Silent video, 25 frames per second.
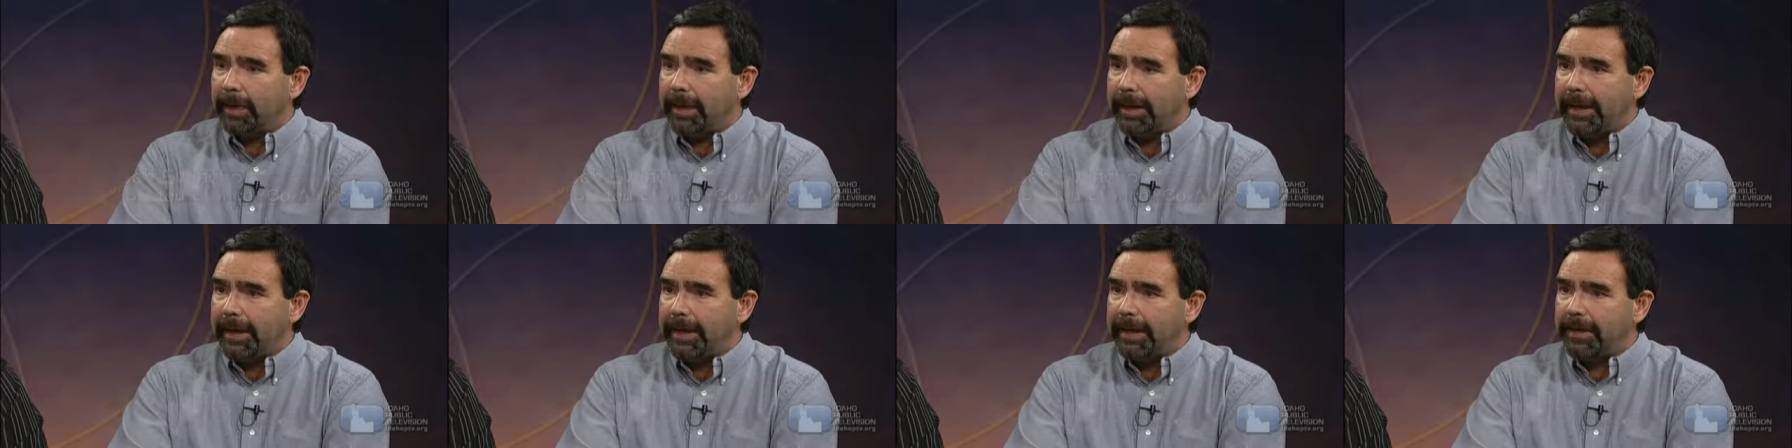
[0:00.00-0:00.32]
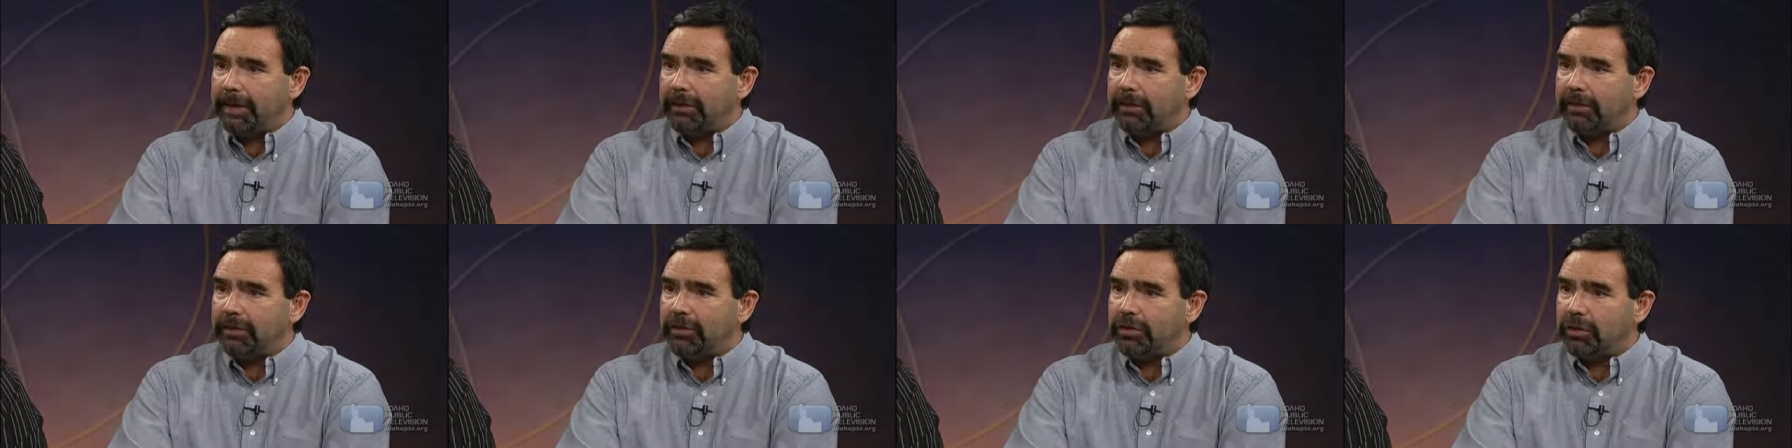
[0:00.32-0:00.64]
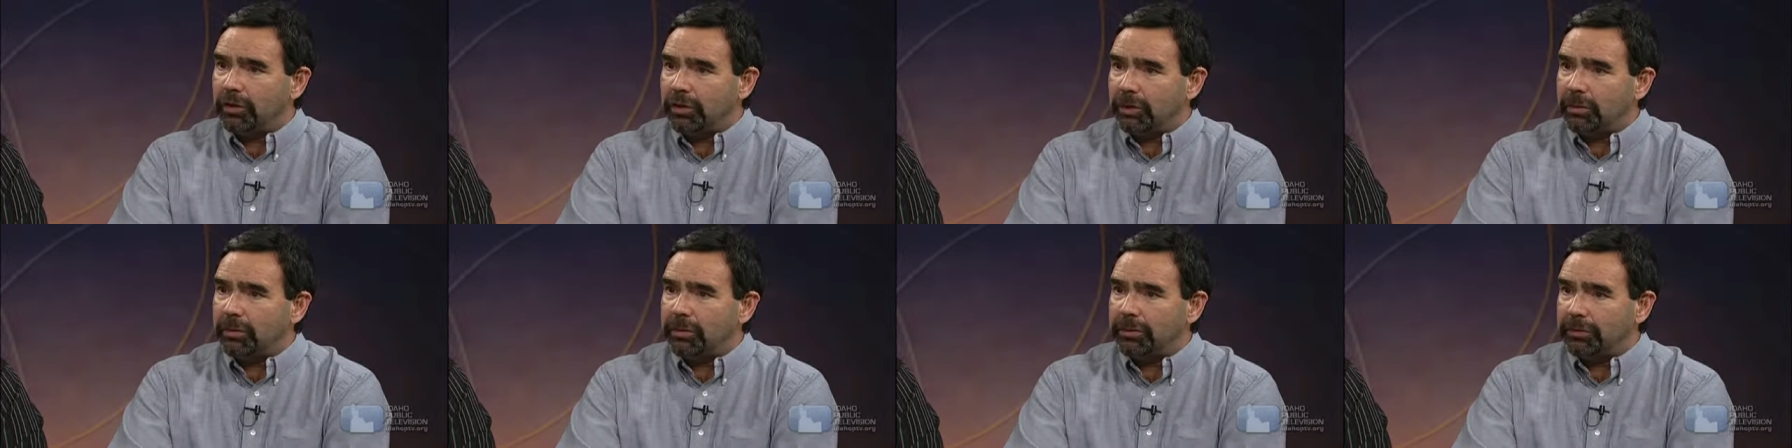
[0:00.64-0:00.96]
and
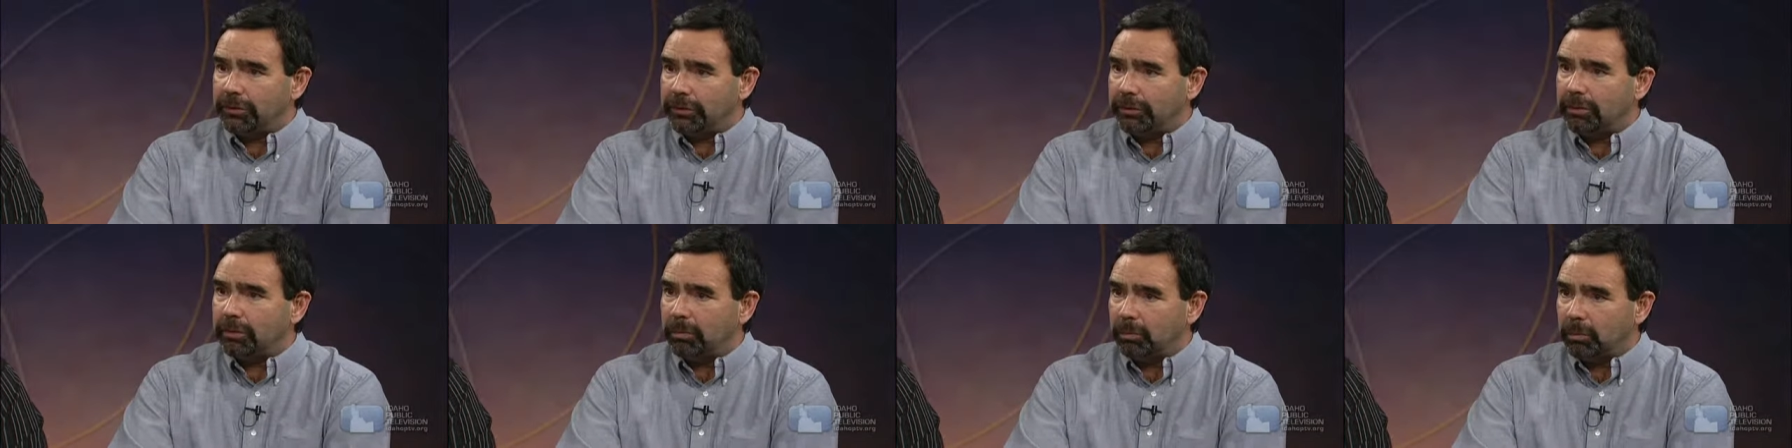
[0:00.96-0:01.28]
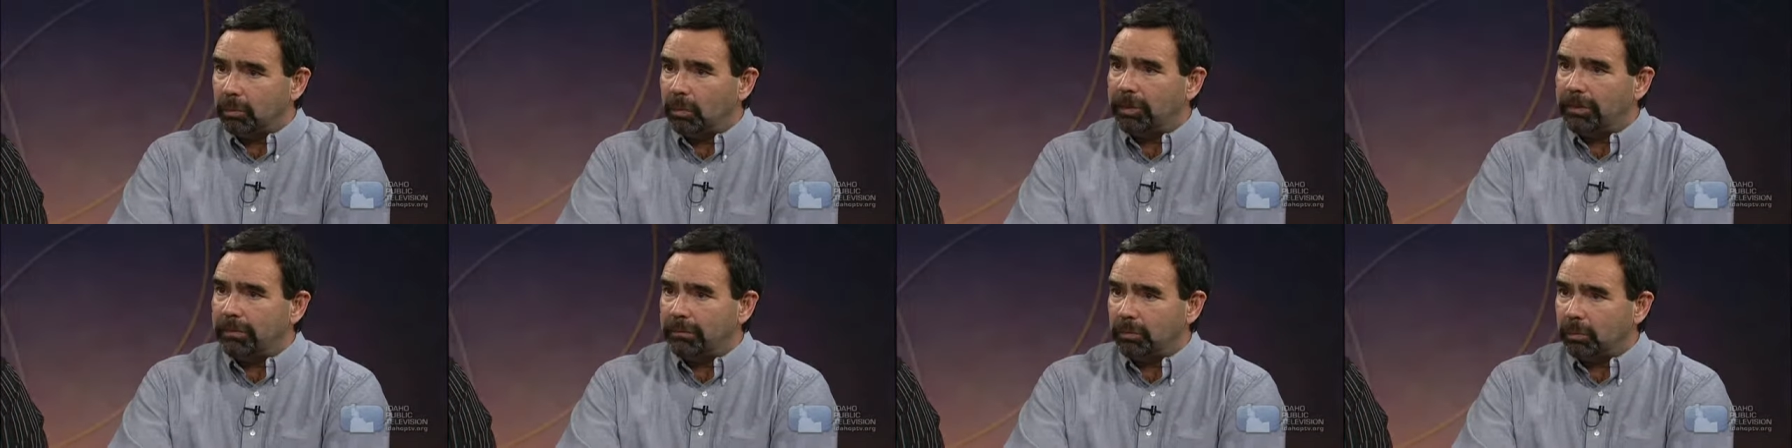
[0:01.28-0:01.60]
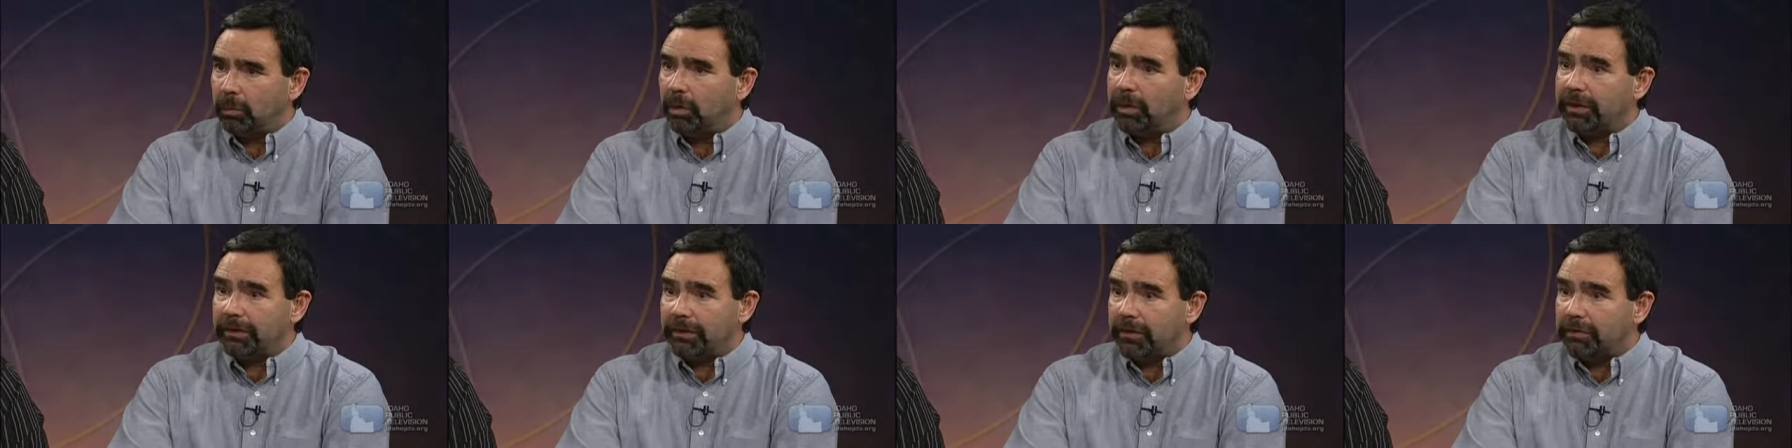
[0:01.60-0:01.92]
Joe was one,
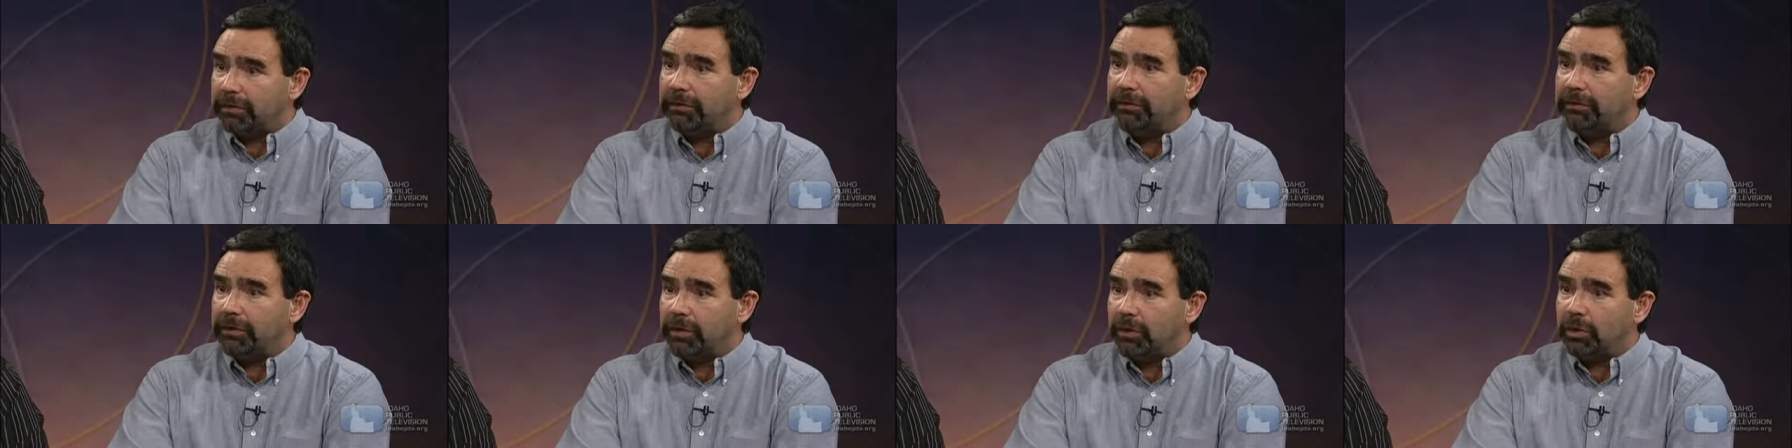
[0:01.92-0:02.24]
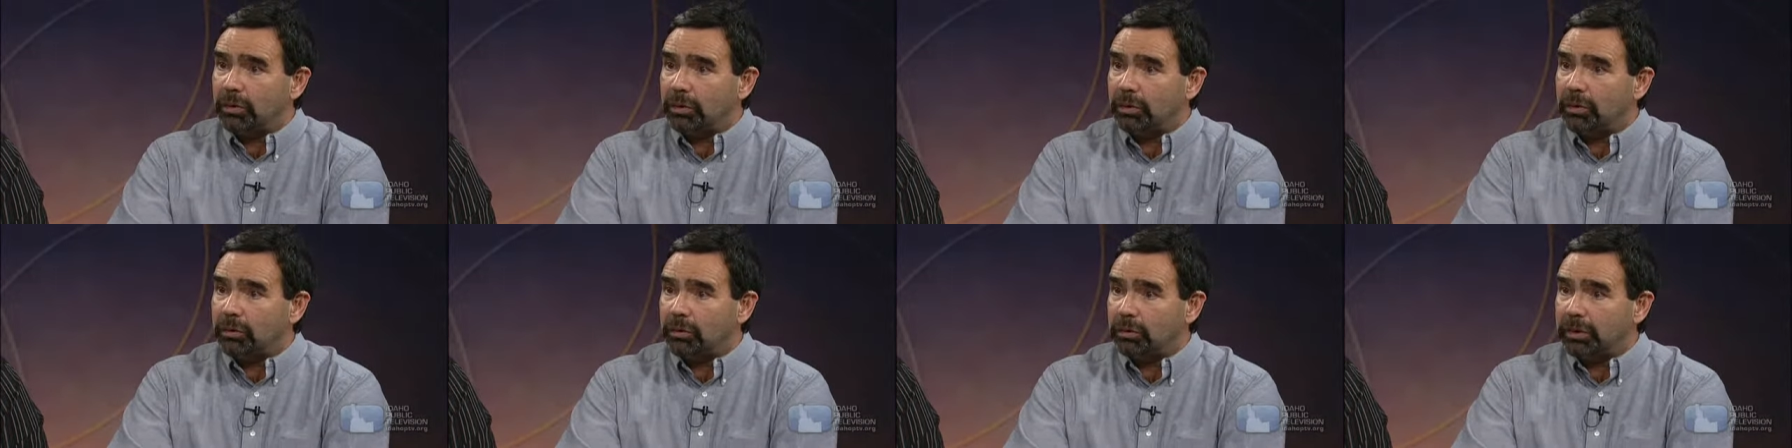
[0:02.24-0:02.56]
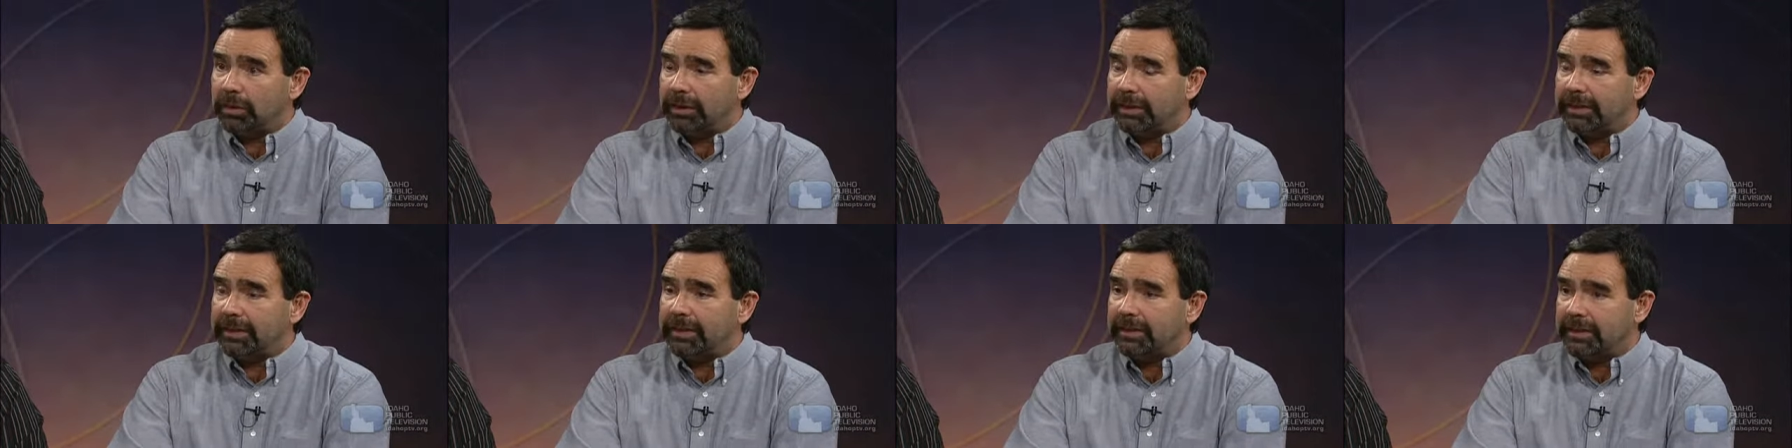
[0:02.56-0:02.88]
one of the few who
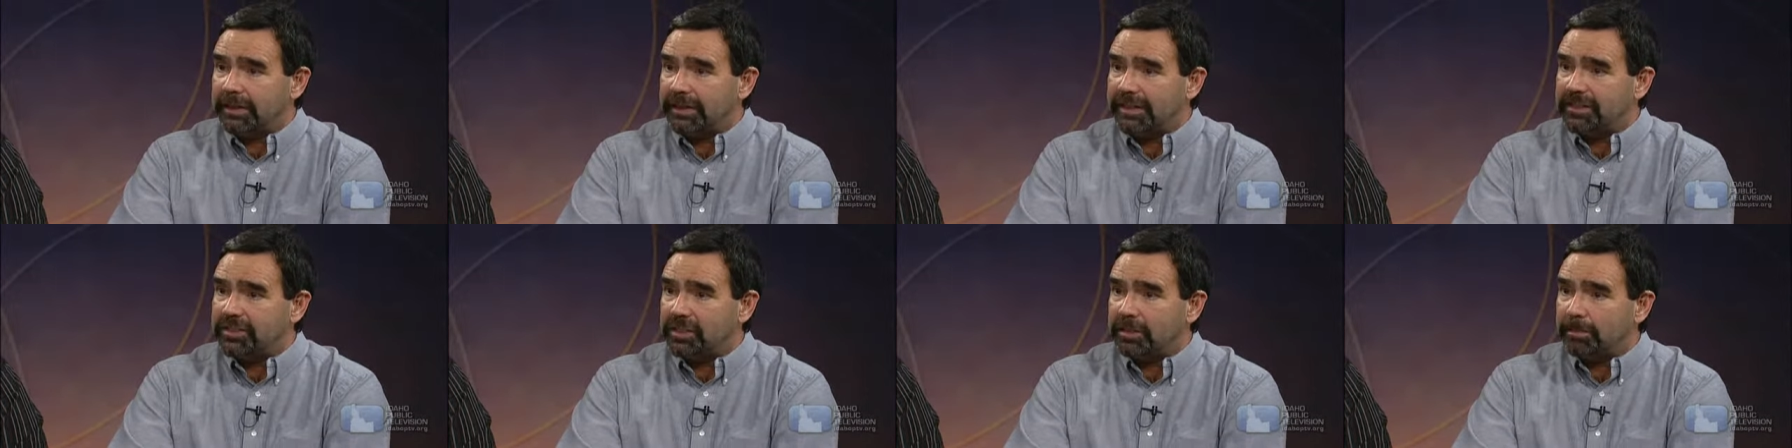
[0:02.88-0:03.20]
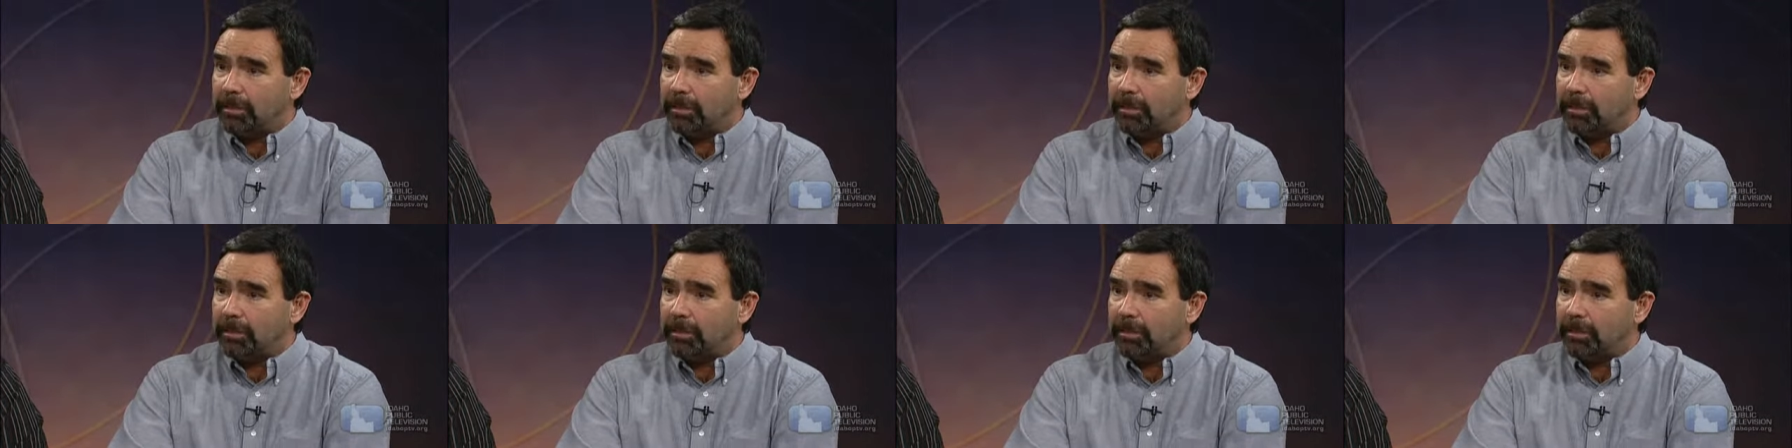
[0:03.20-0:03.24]
really is a